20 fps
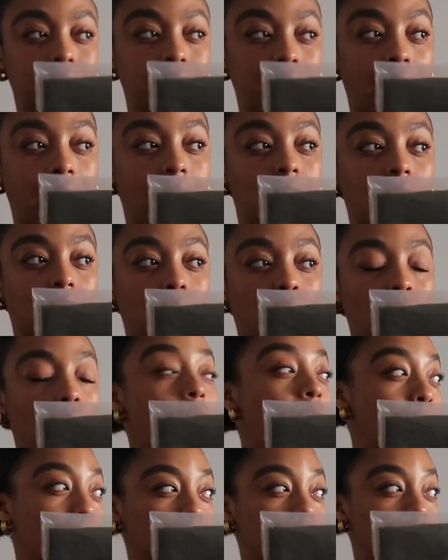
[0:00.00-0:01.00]
yet
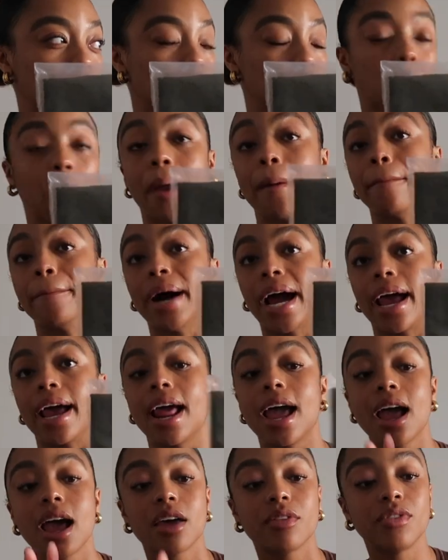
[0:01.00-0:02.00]
how I'm gonna do it. But
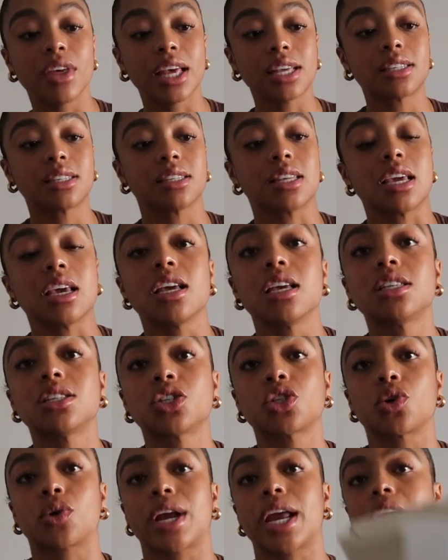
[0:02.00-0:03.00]
these
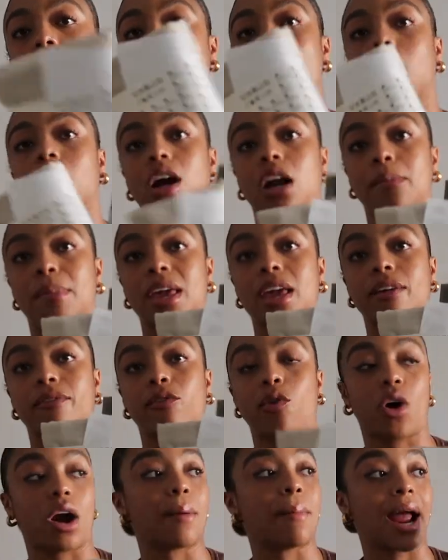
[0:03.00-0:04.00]
3 are gonna be
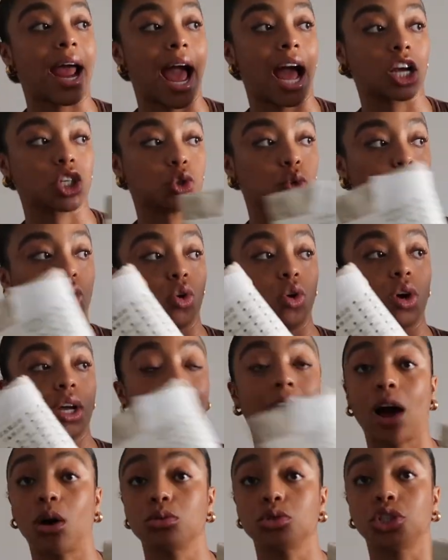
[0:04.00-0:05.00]
for my actual
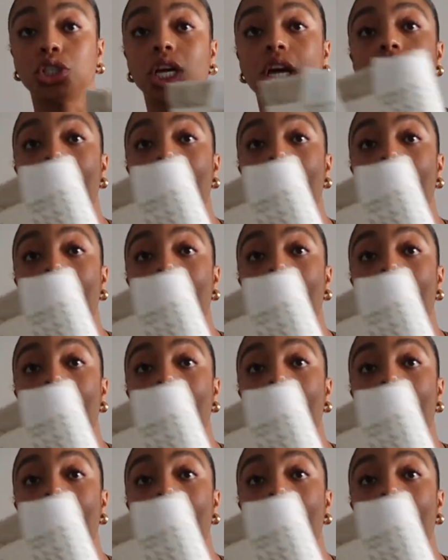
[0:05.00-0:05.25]
couch